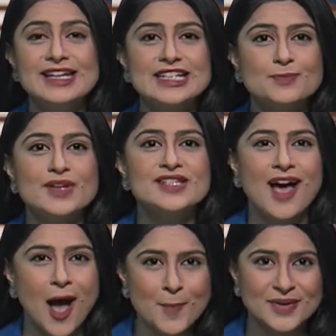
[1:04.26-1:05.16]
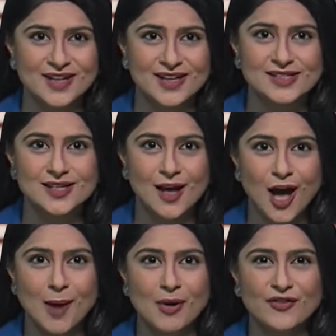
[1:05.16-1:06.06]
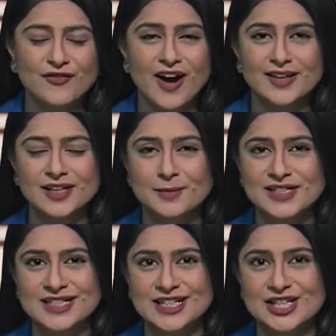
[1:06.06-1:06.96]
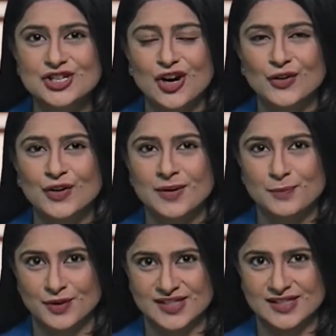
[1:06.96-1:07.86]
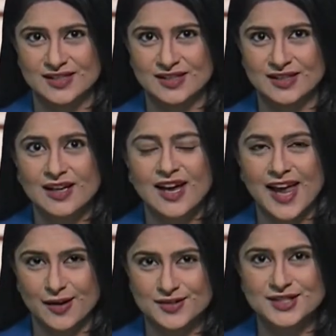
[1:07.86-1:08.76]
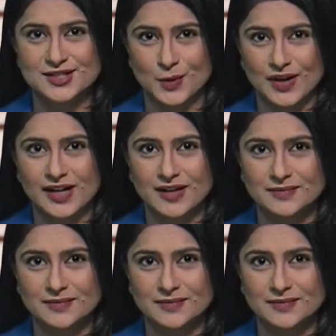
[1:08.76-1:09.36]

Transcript: expressed happiness about finally meeting each other in person. Here is the story.